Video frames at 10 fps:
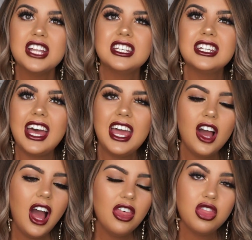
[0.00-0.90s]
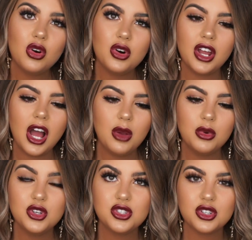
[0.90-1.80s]
Today I thought I
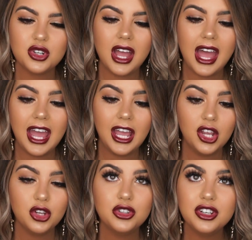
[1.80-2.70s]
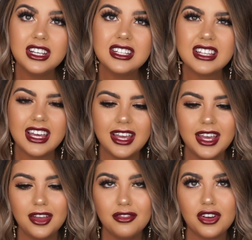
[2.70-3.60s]
would do a New Year's
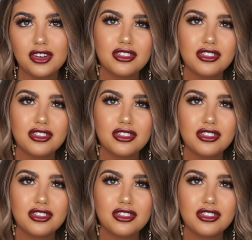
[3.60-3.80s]
Eve,